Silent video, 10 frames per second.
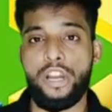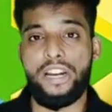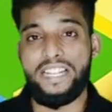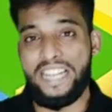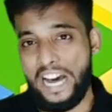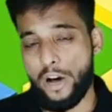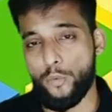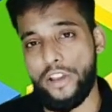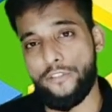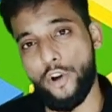Now
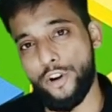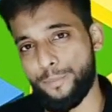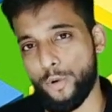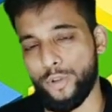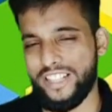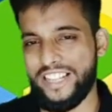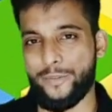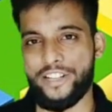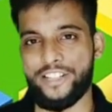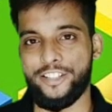we have got both the
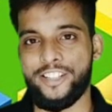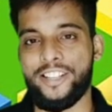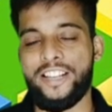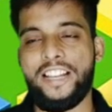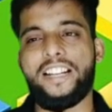equations.